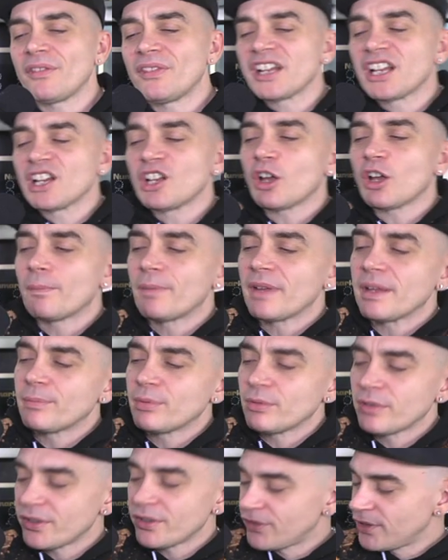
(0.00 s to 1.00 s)
But I think a lot of
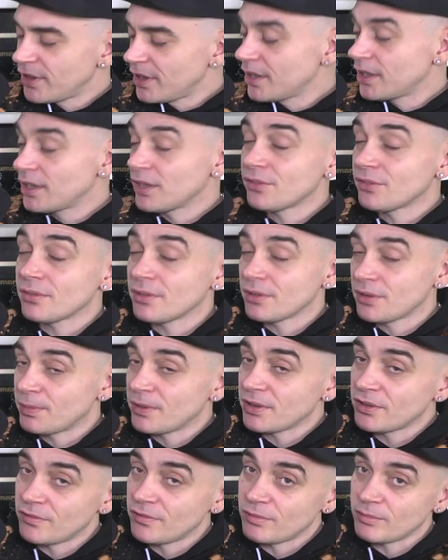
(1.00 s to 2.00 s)
people that are seeing this,
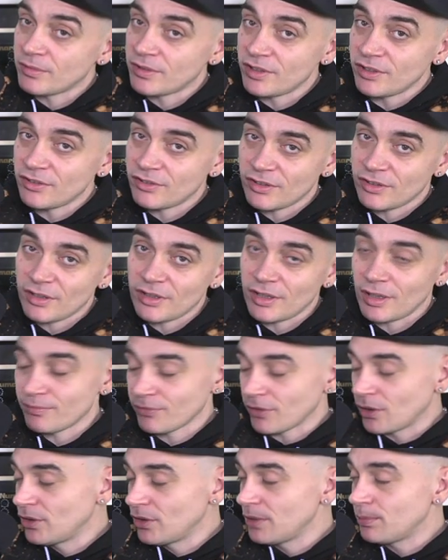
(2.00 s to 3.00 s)
especially from a t-shirt
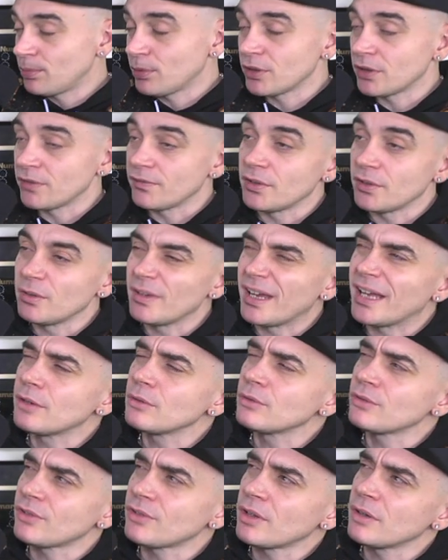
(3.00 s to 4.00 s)
um, hoodie point of view,
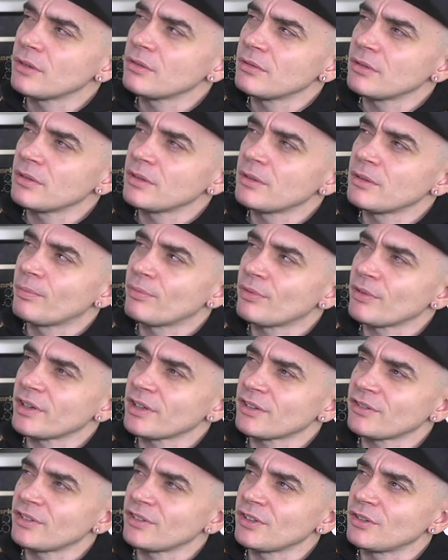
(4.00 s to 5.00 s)
and also the
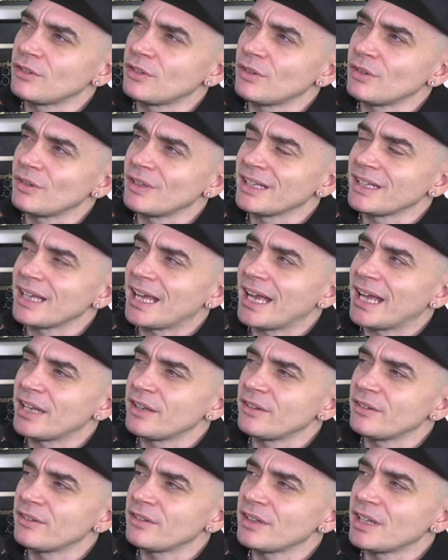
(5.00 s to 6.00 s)
products that you're doing,
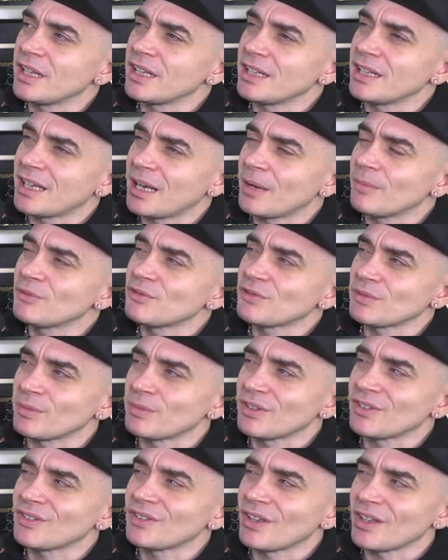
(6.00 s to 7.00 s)
and that it comes
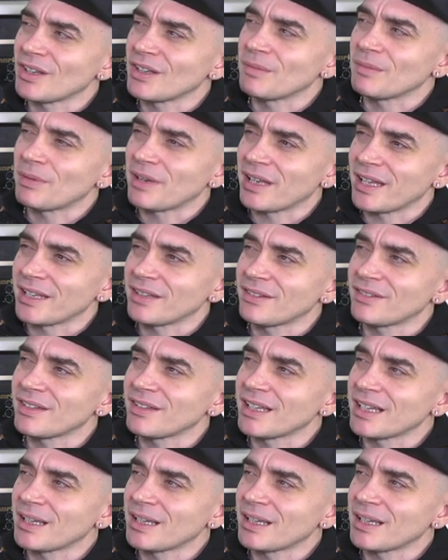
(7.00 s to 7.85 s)
from a certain place.